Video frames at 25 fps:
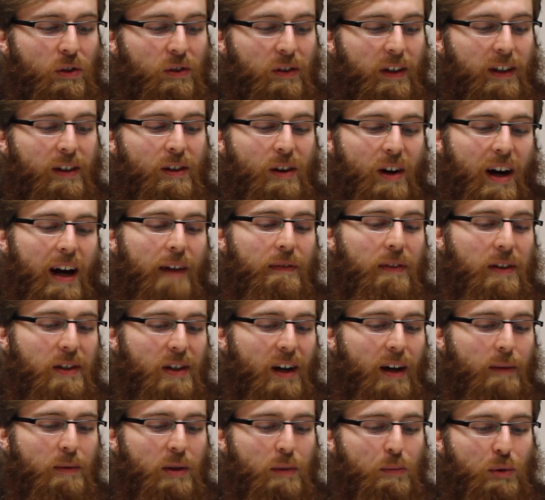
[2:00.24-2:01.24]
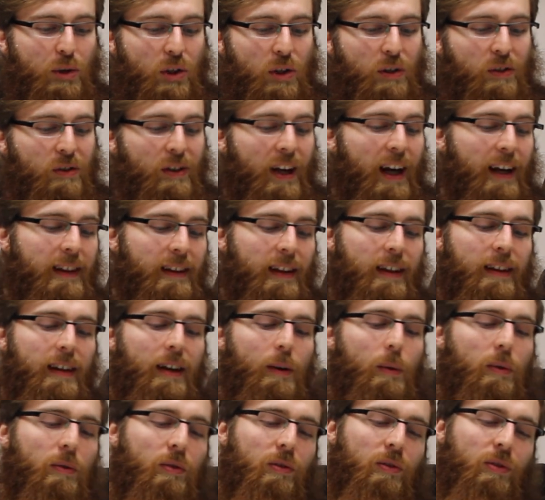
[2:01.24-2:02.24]
it, not have the time to produce it, and then
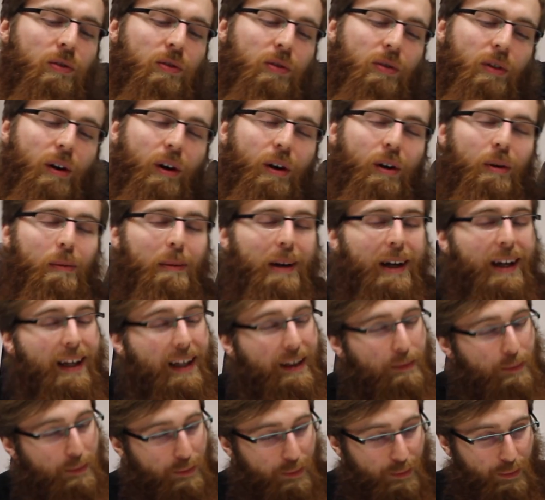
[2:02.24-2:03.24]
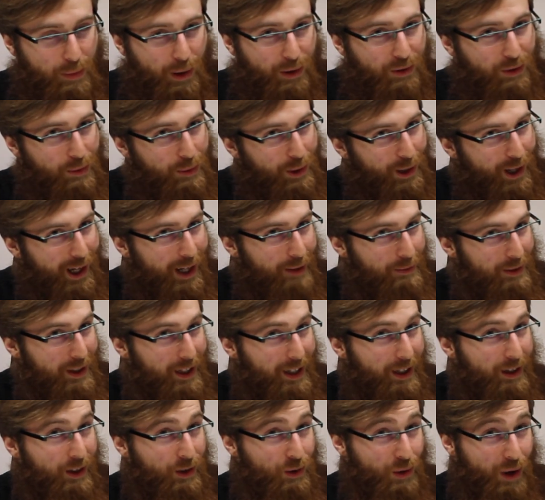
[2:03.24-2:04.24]
there was so many
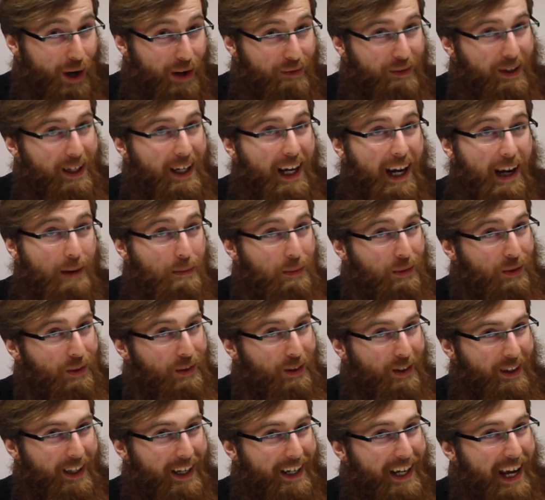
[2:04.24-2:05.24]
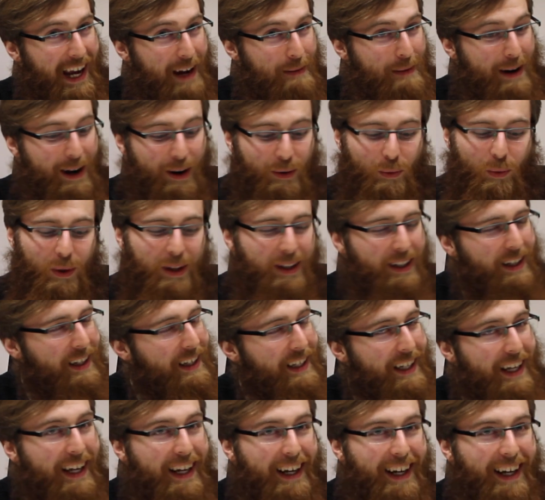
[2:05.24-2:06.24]
post-apocalyptic driving games that came out within a
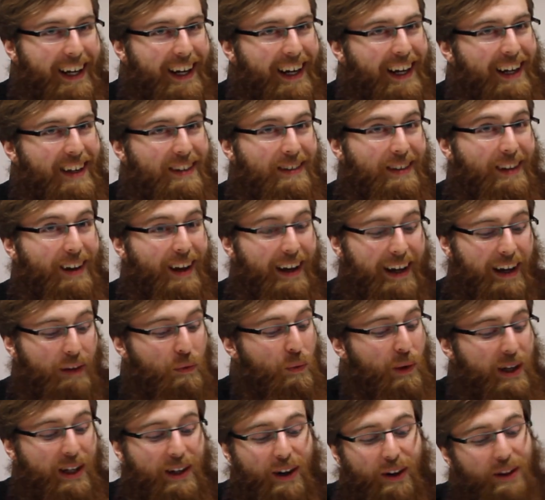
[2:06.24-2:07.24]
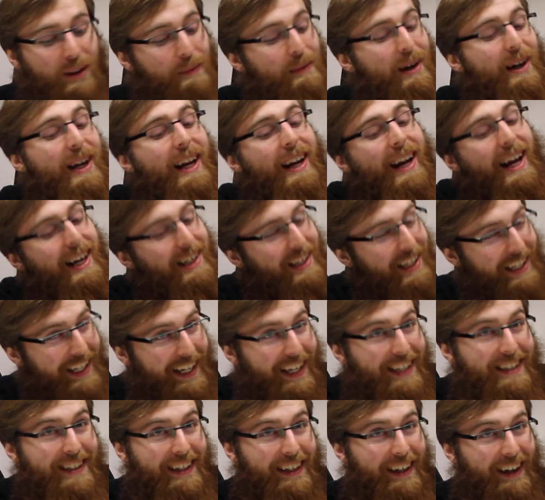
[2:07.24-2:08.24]
year. So like, if we'd got the money and actually
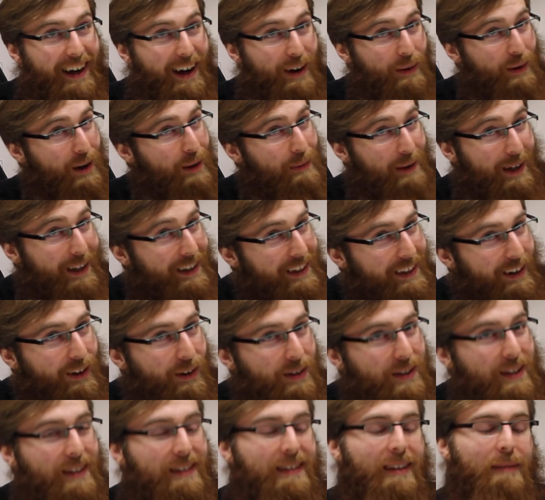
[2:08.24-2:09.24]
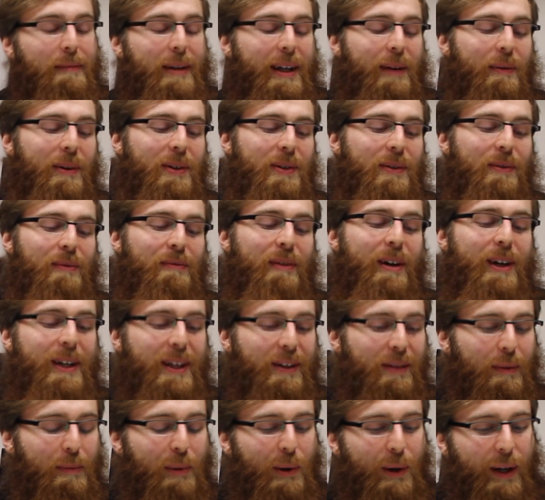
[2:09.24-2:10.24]
hit it, I would have been onto something, which was very
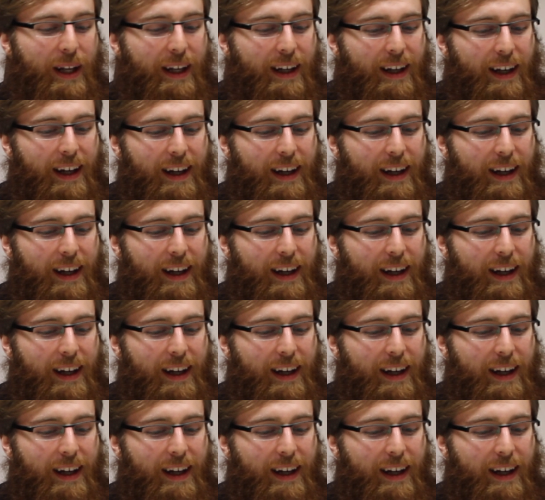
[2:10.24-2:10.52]
disappointing.